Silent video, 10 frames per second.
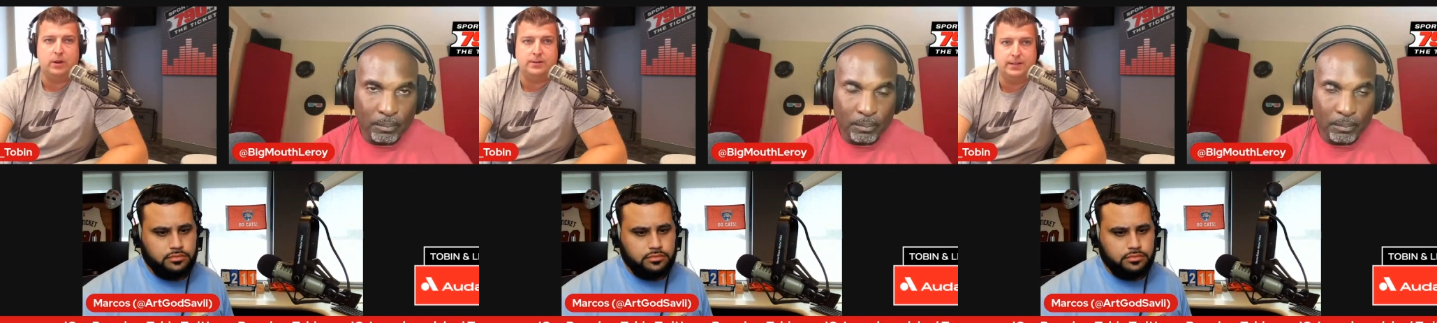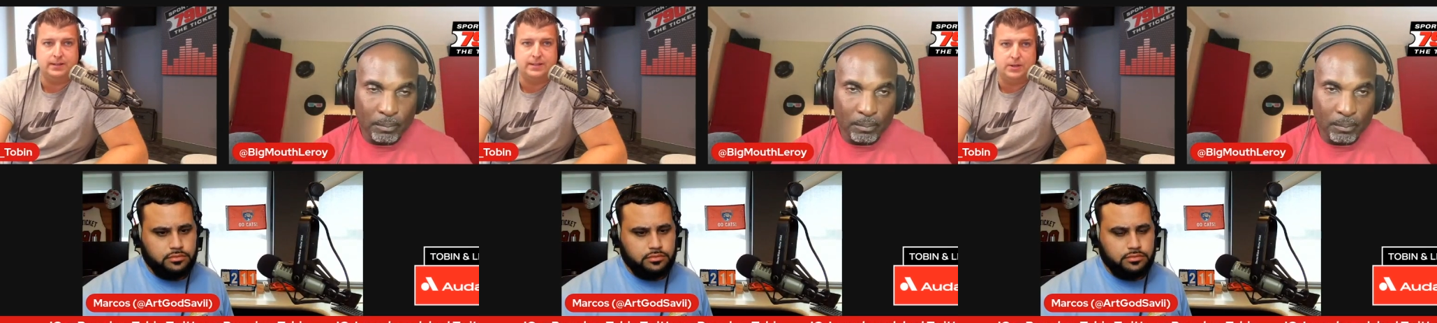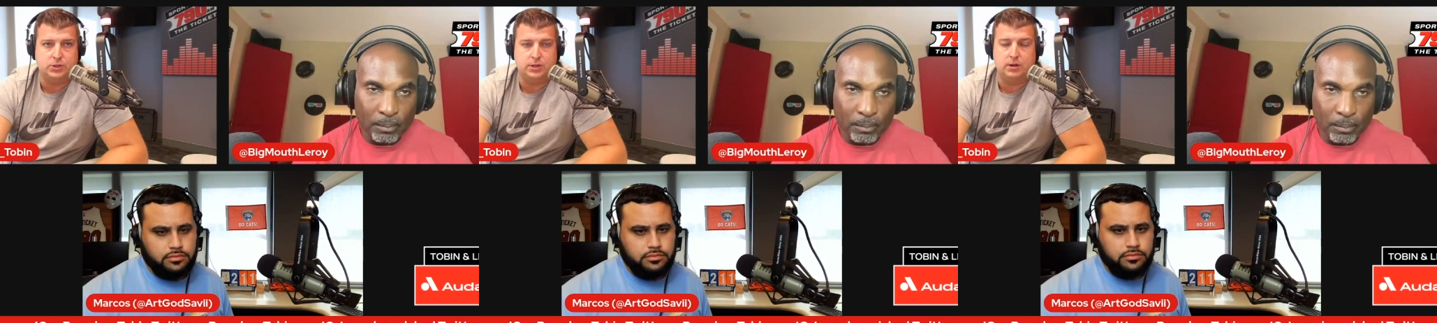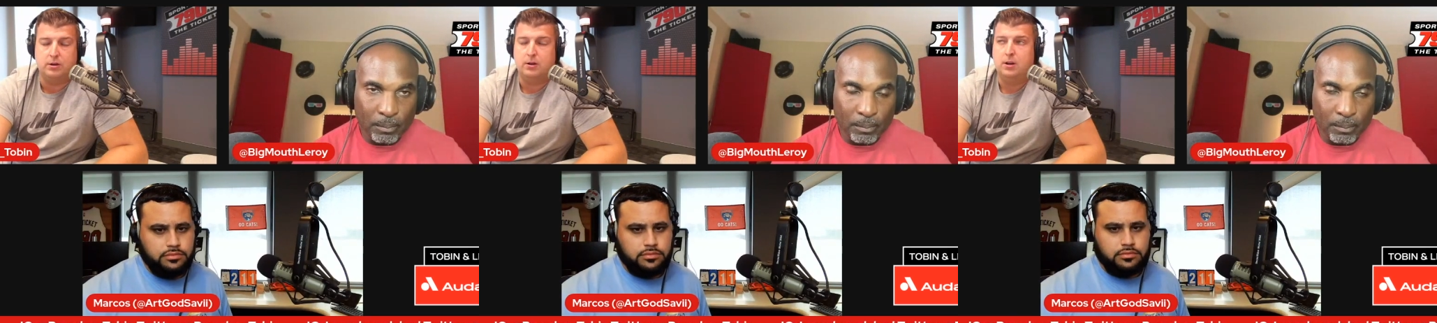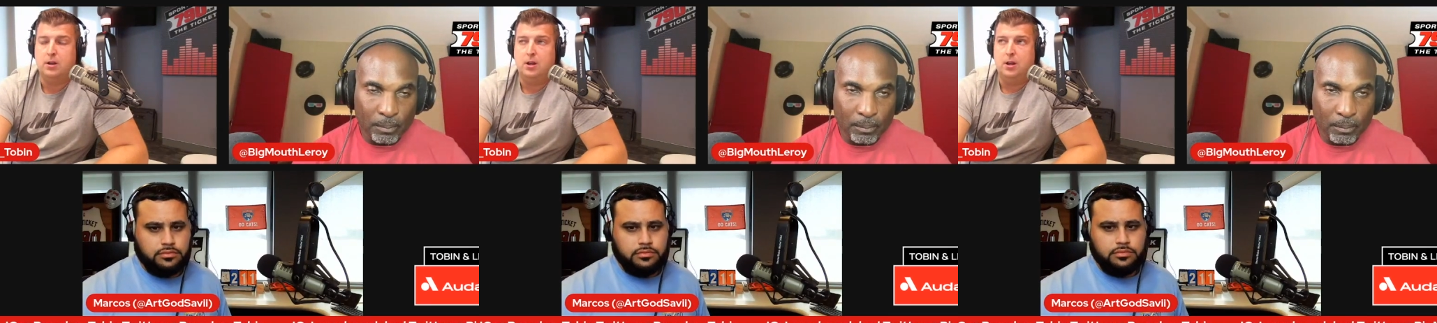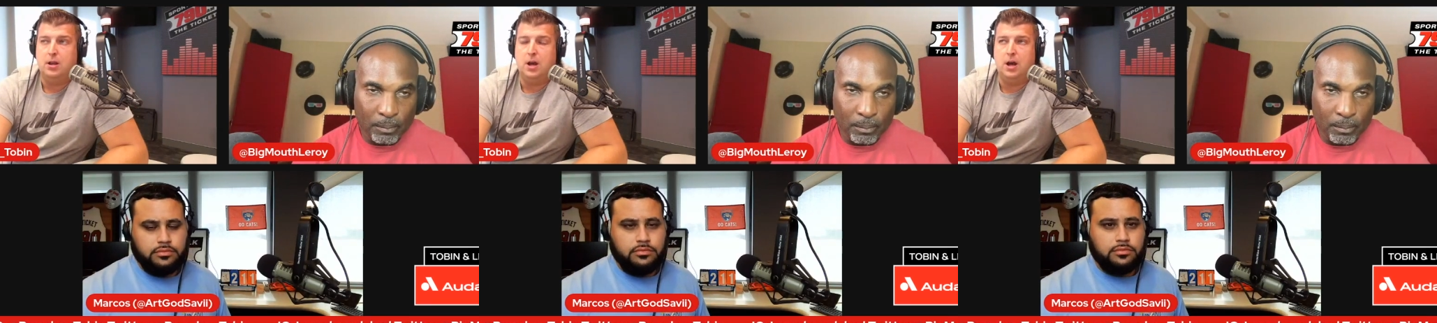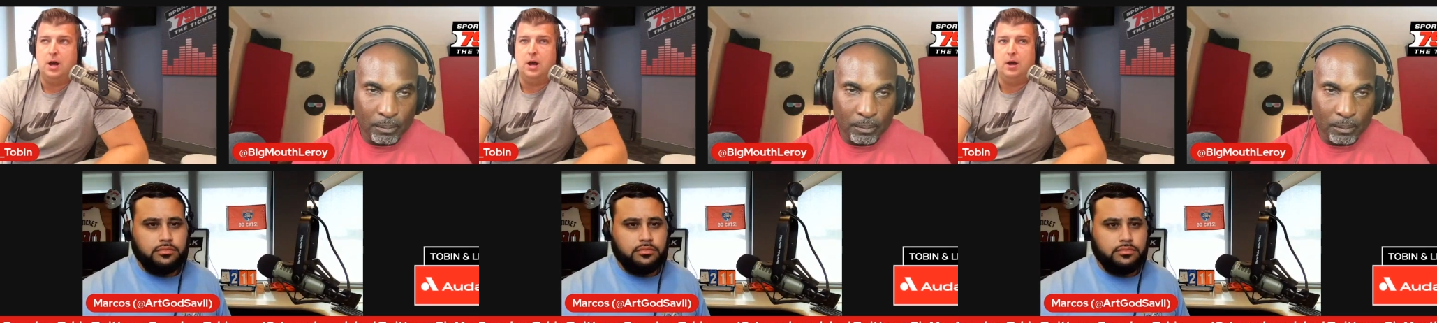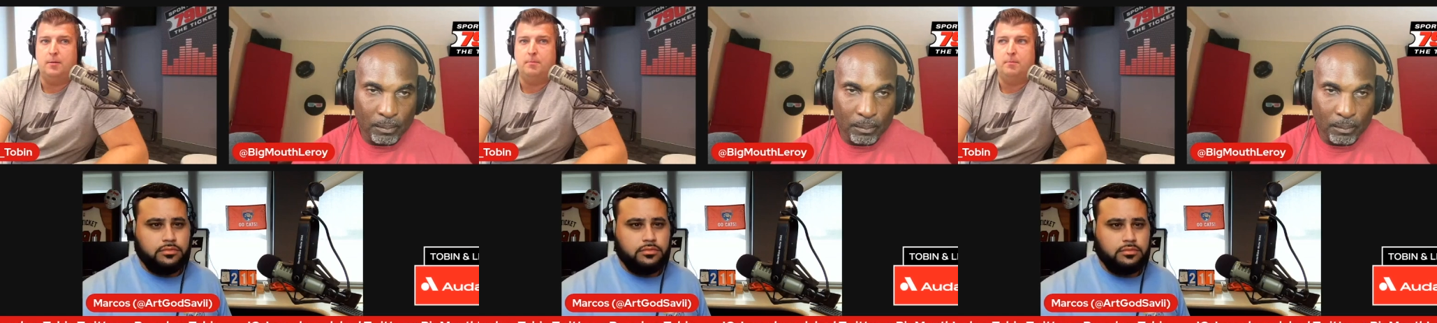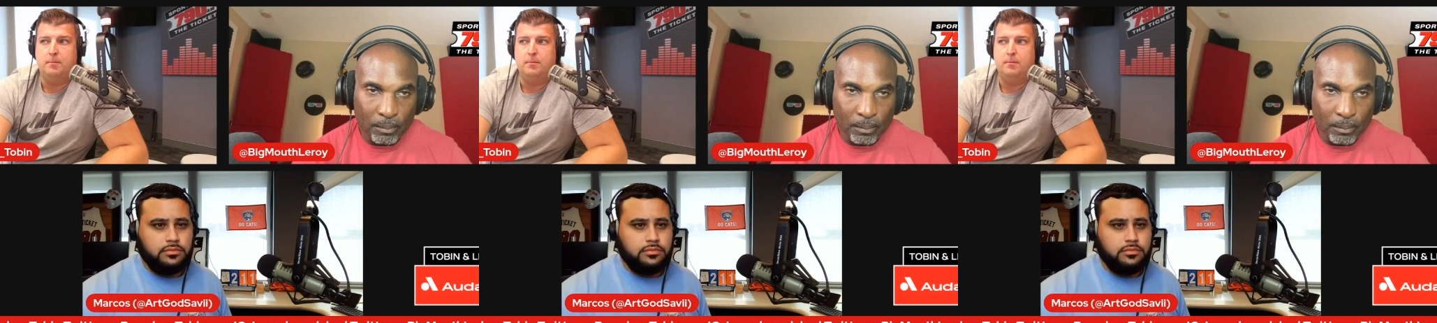Speaker 1: the extension year. Um,